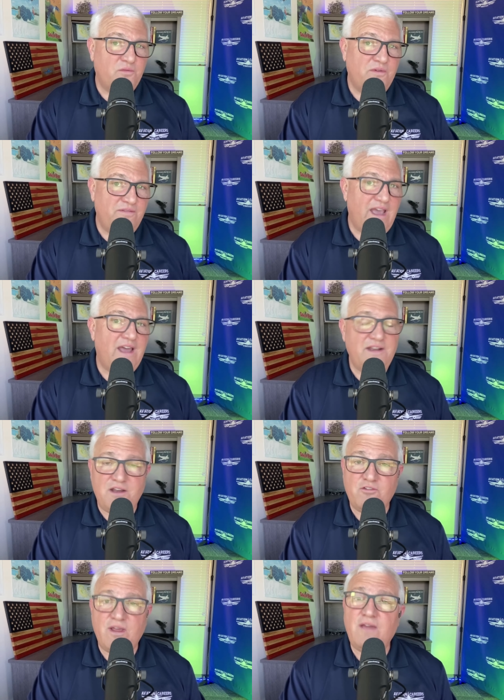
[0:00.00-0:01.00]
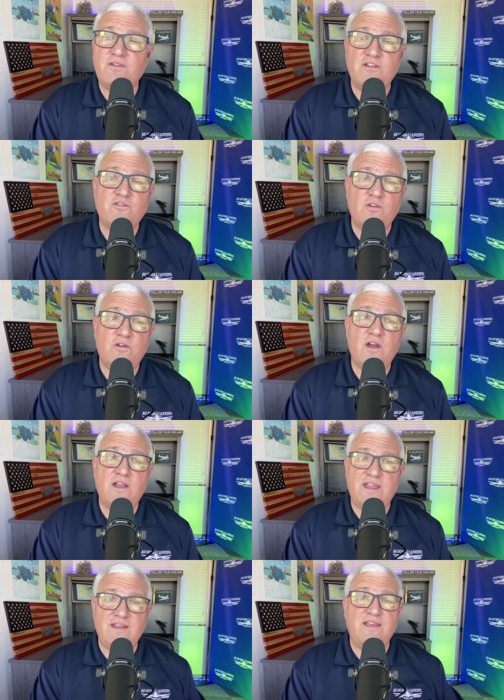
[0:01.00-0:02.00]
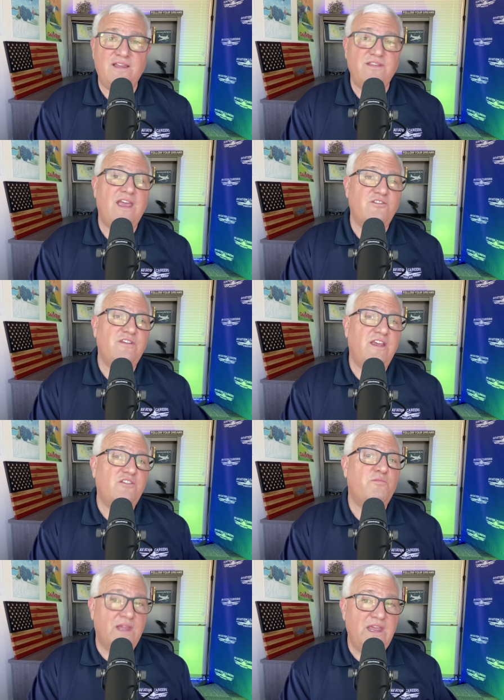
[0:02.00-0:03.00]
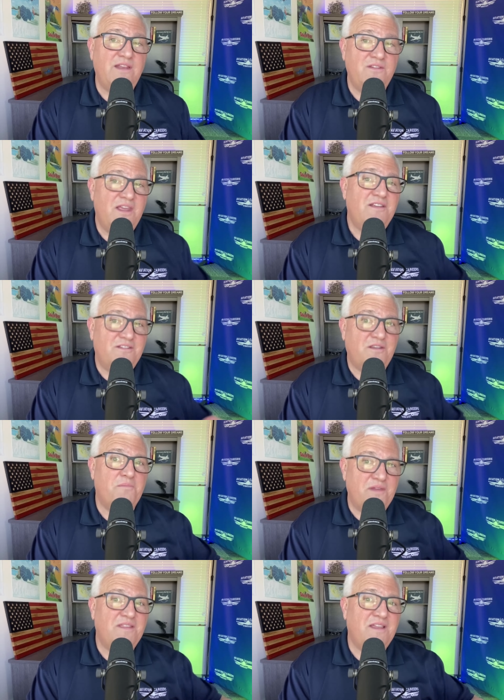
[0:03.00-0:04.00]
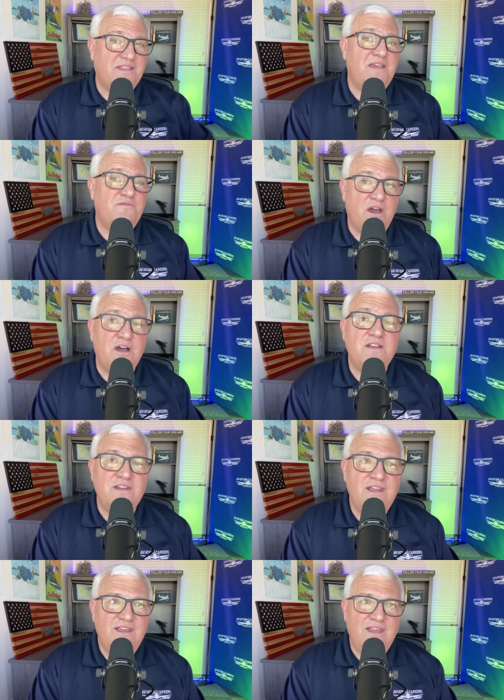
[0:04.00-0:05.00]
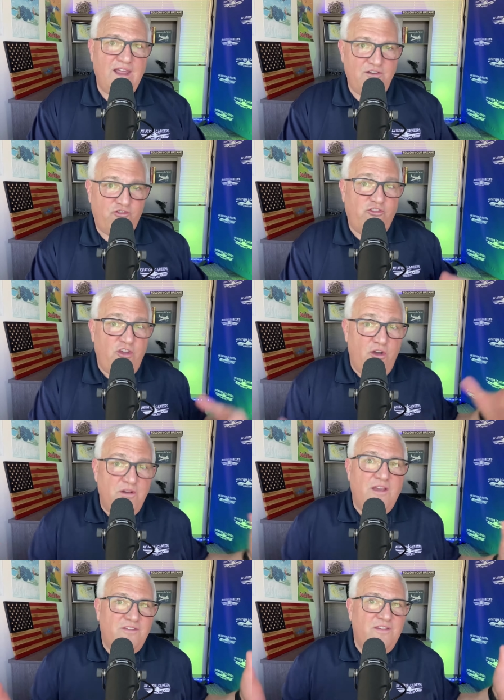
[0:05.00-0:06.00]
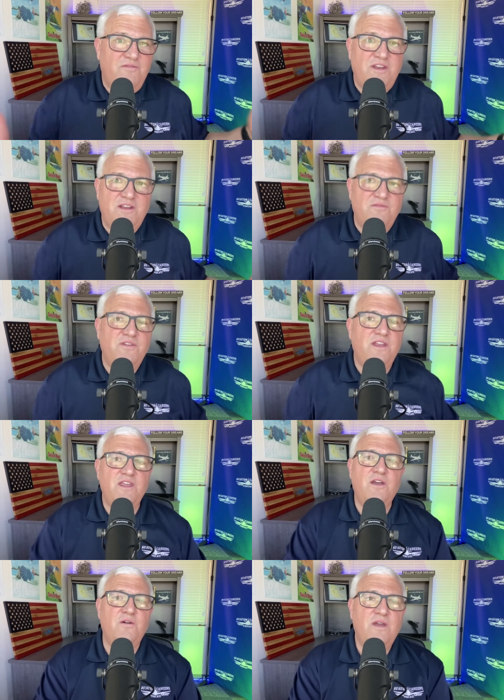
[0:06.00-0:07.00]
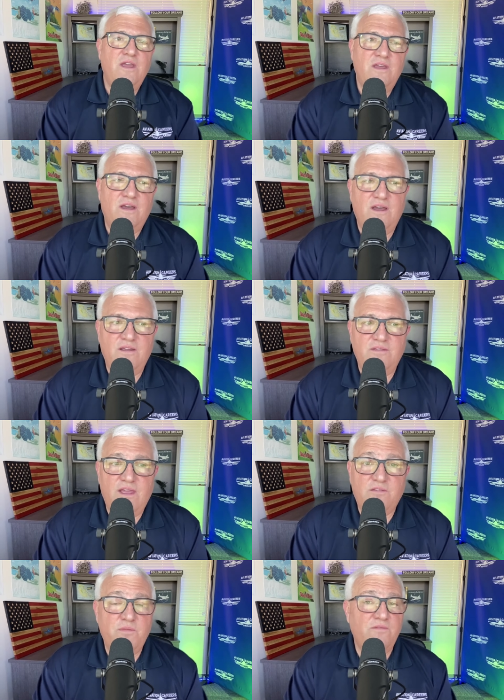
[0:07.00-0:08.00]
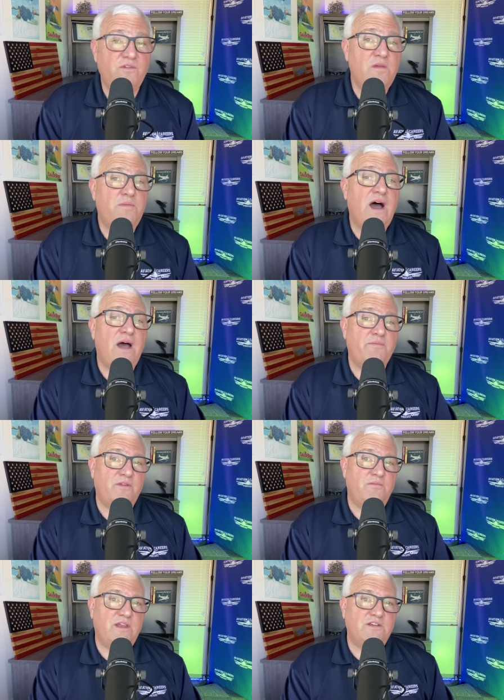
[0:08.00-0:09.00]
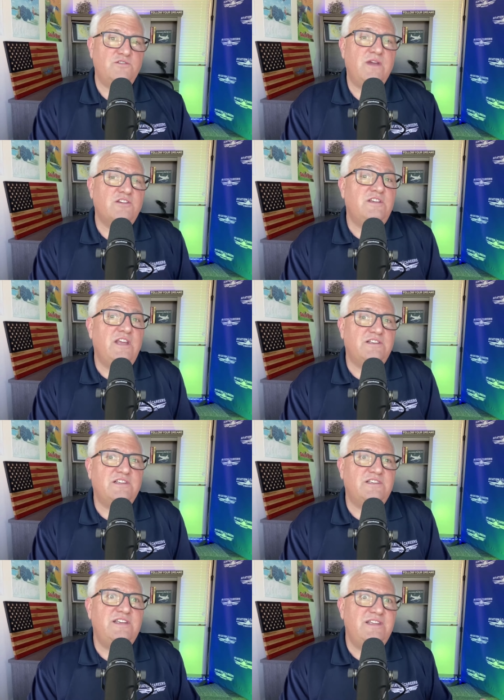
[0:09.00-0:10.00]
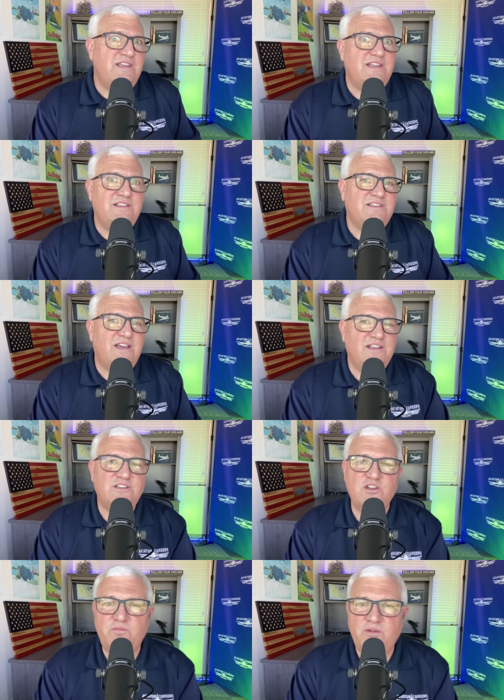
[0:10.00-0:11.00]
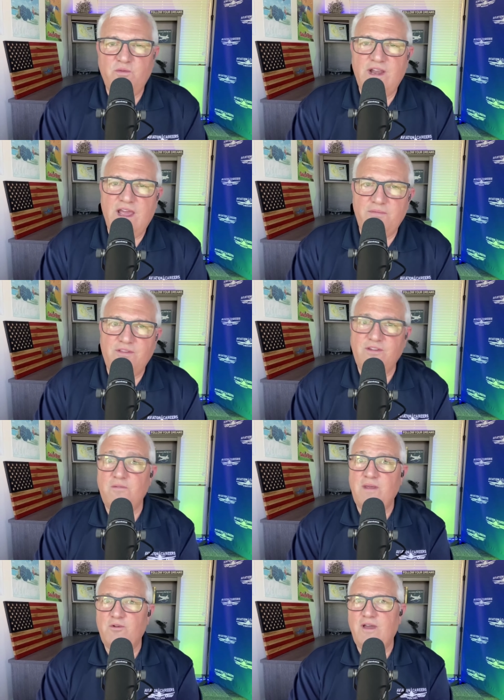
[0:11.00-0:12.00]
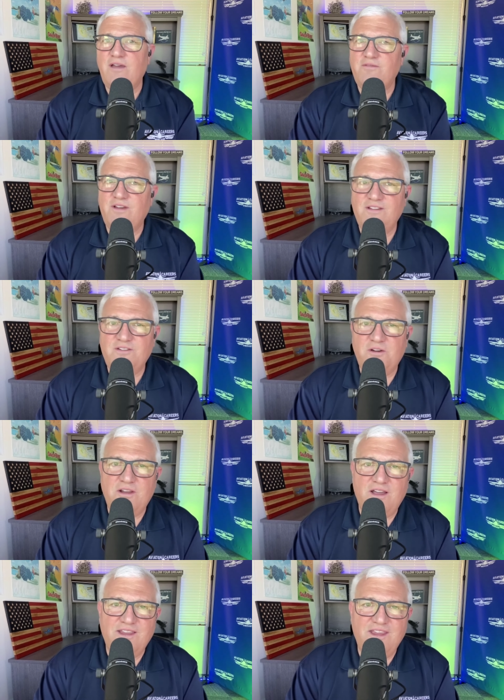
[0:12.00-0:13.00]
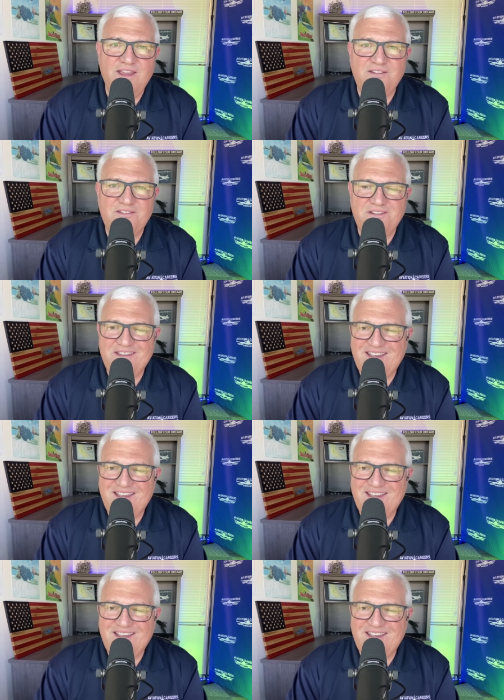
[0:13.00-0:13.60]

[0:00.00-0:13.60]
when we've had an air traffic controller on and has actually explained something that they've done and showed us even in a video, that's been very popular because you actually get to see the inside scoop and what happens there. Maybe we'll have Dawn on again just to